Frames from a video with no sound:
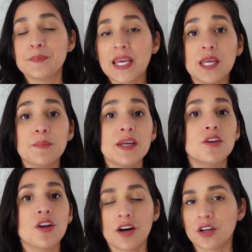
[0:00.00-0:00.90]
Pain may
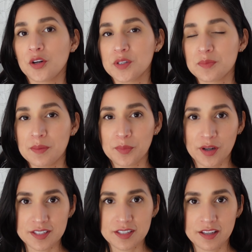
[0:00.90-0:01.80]
not always be
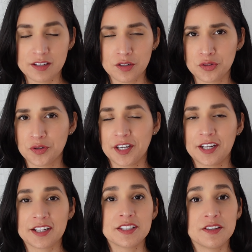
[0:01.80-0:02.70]
present during an
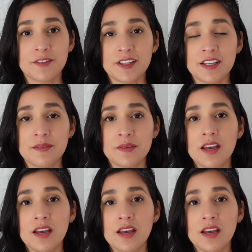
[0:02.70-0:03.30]
activity,